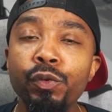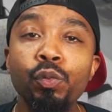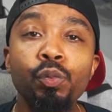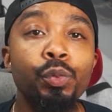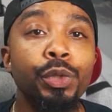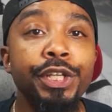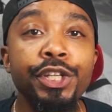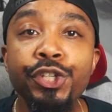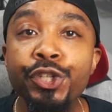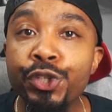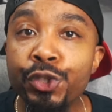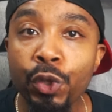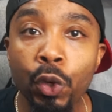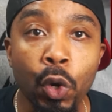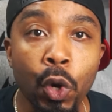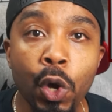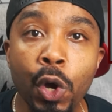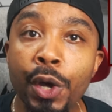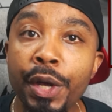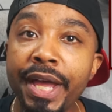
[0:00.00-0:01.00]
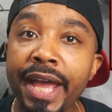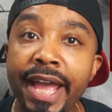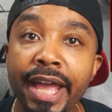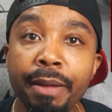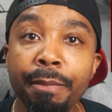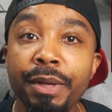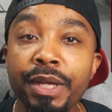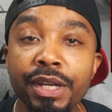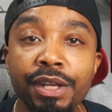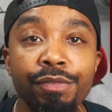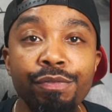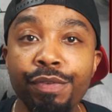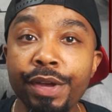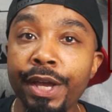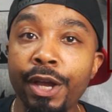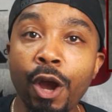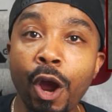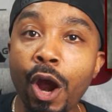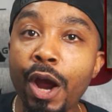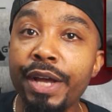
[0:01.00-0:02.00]
We saw Aemon and
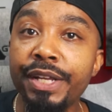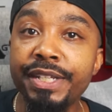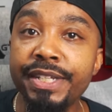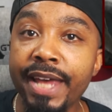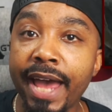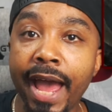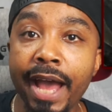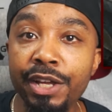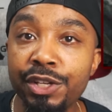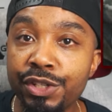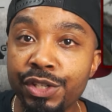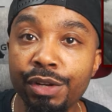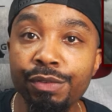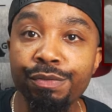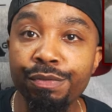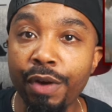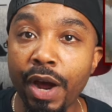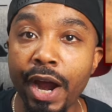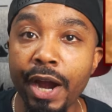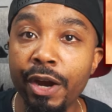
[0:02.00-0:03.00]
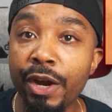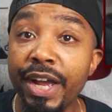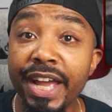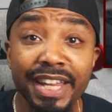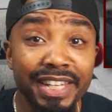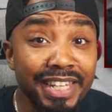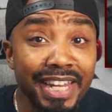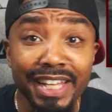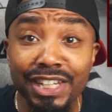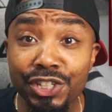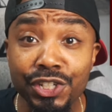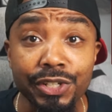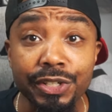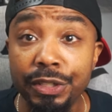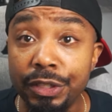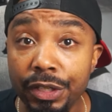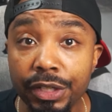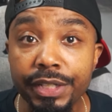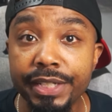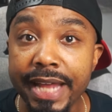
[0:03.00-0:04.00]
Vhagar attack Sunfire and then just
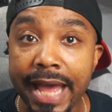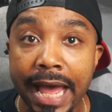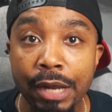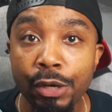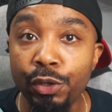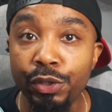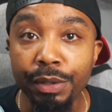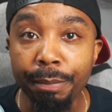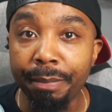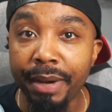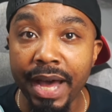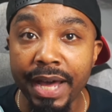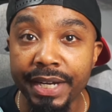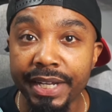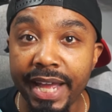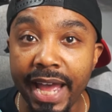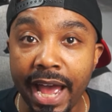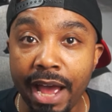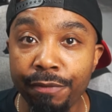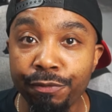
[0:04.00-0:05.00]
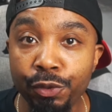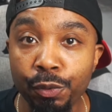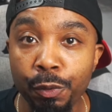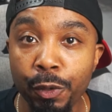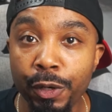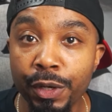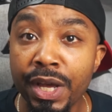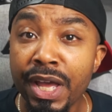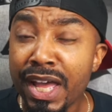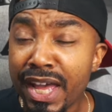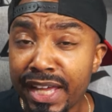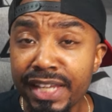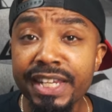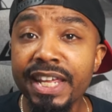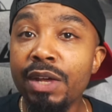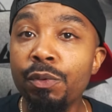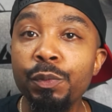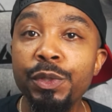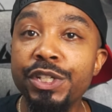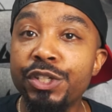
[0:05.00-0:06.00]
look down on the body afterward. And
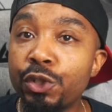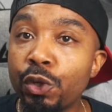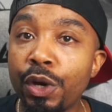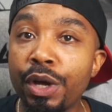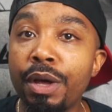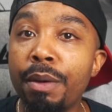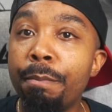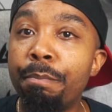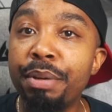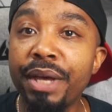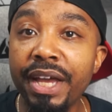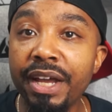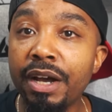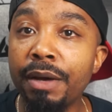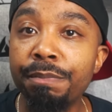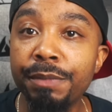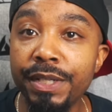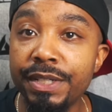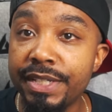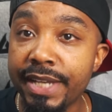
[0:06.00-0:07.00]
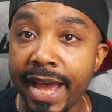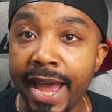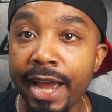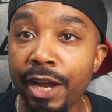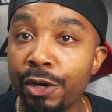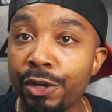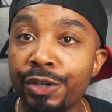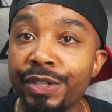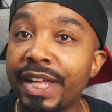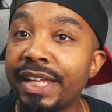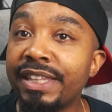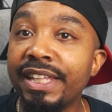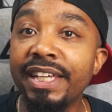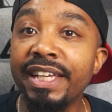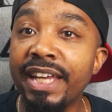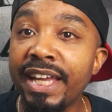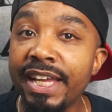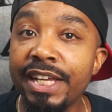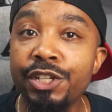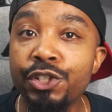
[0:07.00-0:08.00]
then we saw him pick up the dagger that the
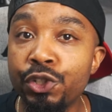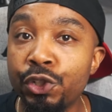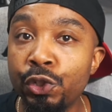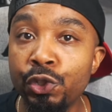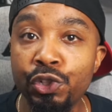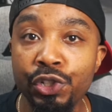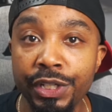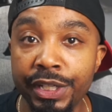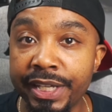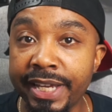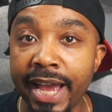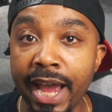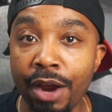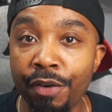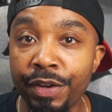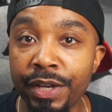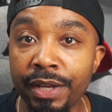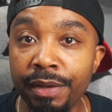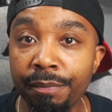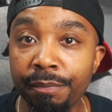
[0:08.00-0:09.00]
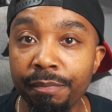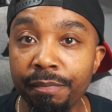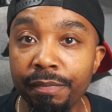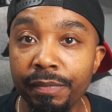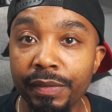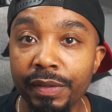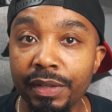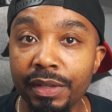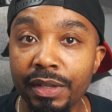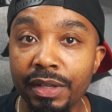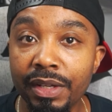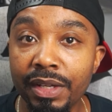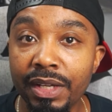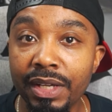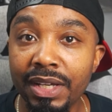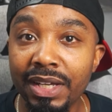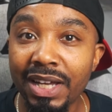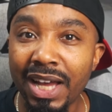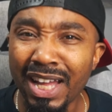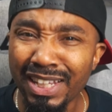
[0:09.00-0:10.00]
kings usually carry.
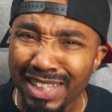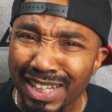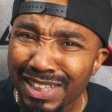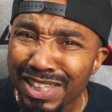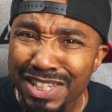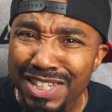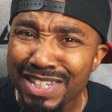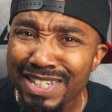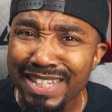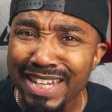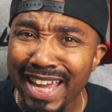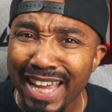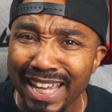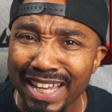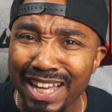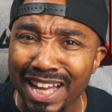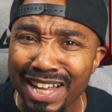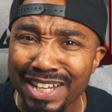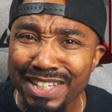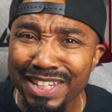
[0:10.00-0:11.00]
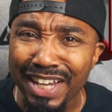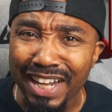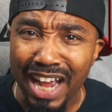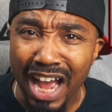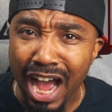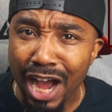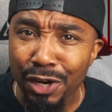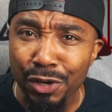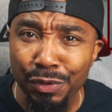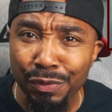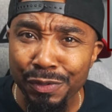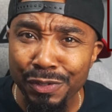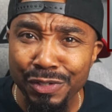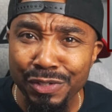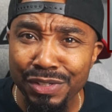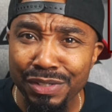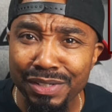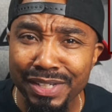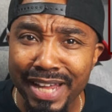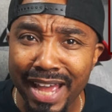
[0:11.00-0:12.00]
I think this is Aegon the
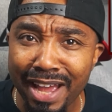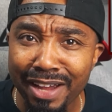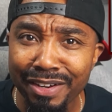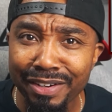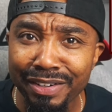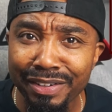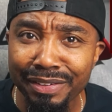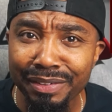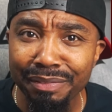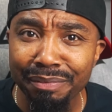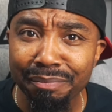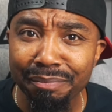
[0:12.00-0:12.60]
Conqueror's dagger?